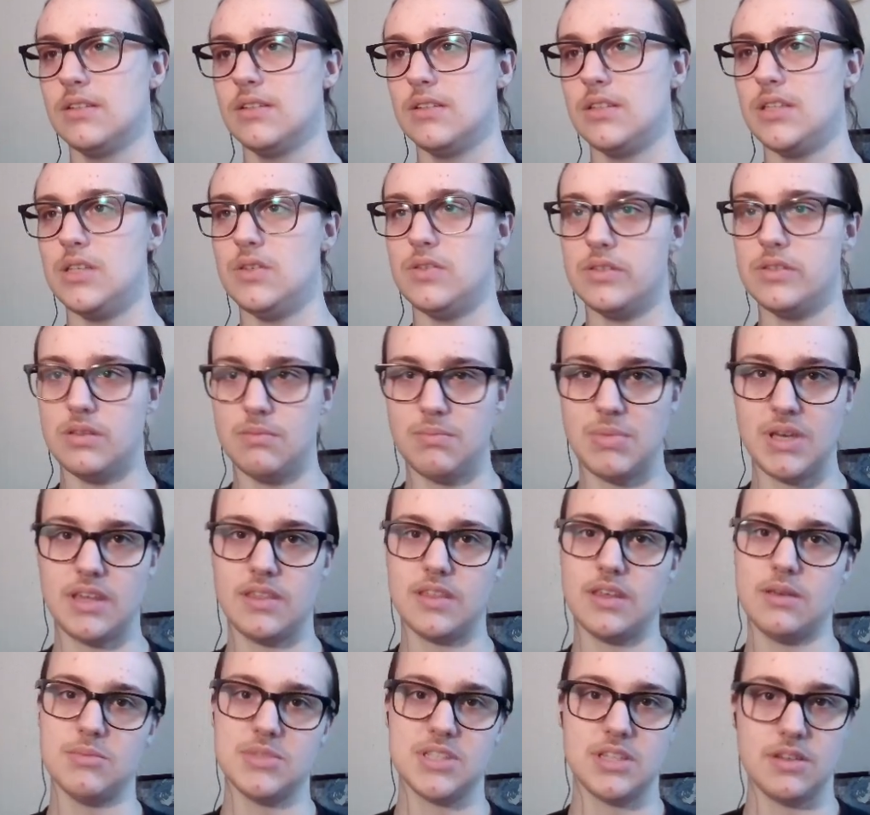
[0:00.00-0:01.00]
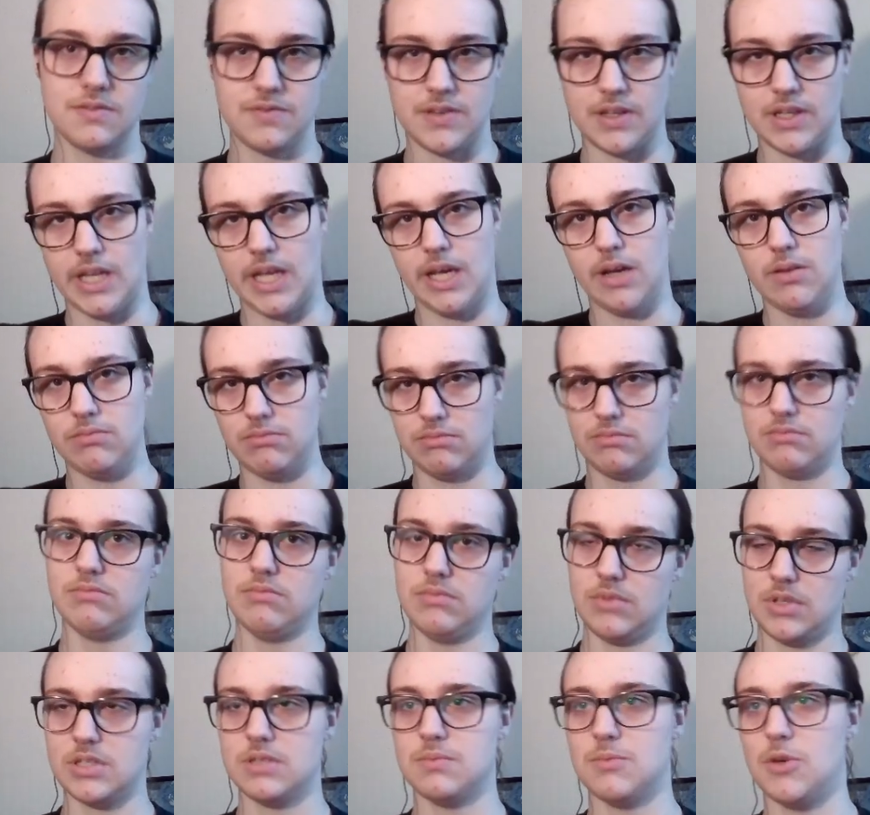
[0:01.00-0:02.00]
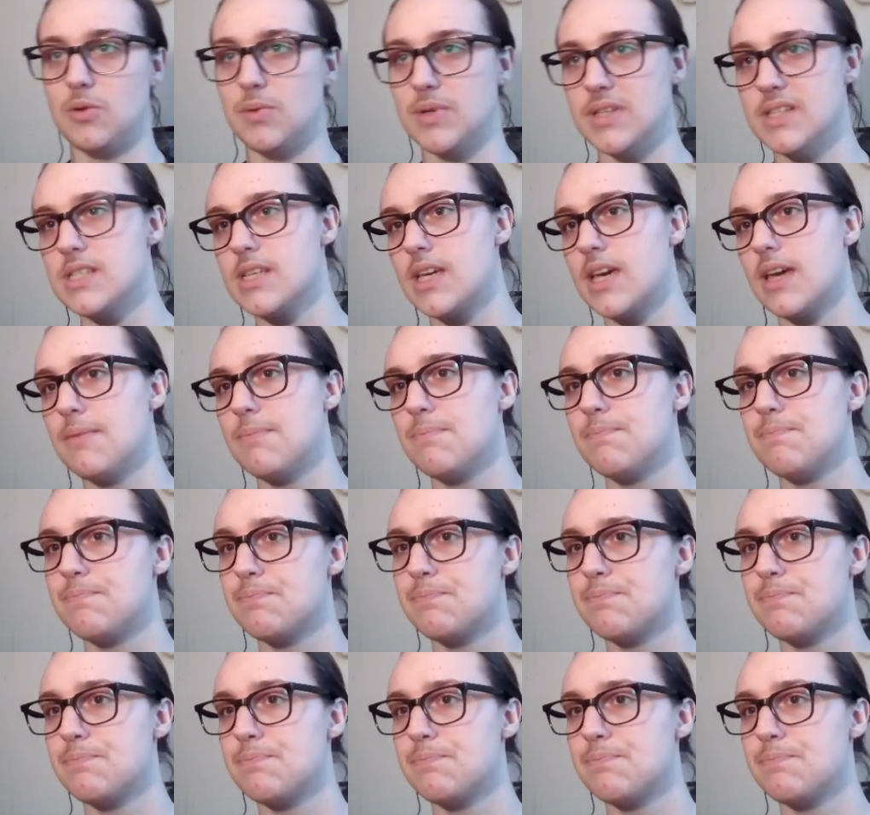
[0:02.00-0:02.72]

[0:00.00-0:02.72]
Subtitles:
use the big themes to fill out the small ones again.